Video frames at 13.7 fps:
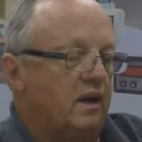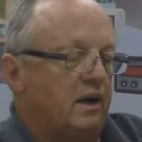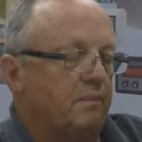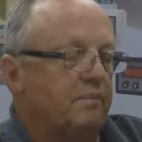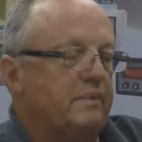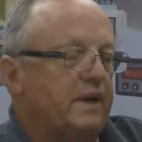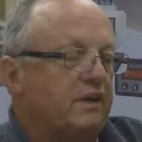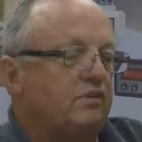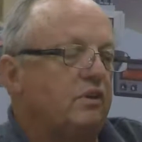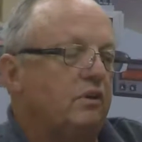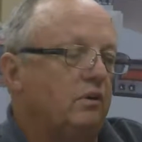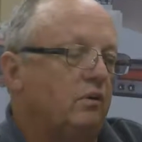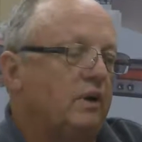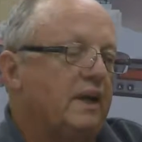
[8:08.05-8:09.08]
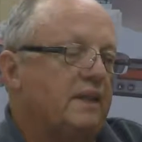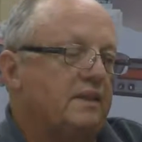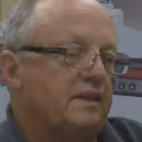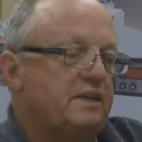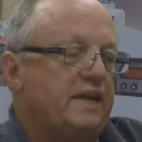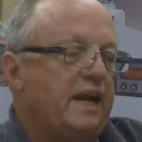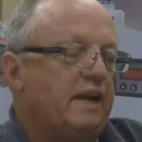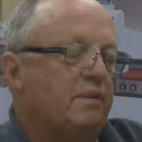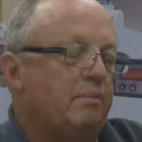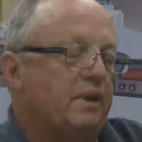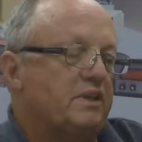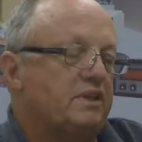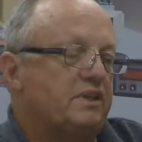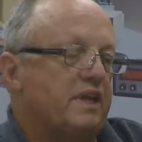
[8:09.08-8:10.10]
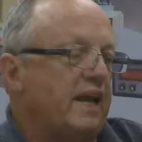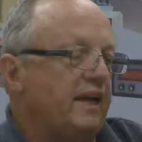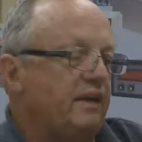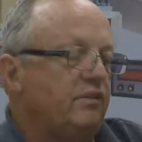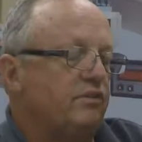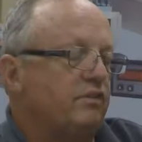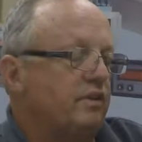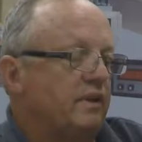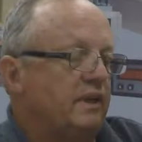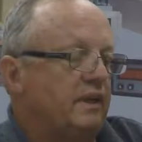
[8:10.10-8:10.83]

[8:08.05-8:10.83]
I'm next going to look at the data bit settings.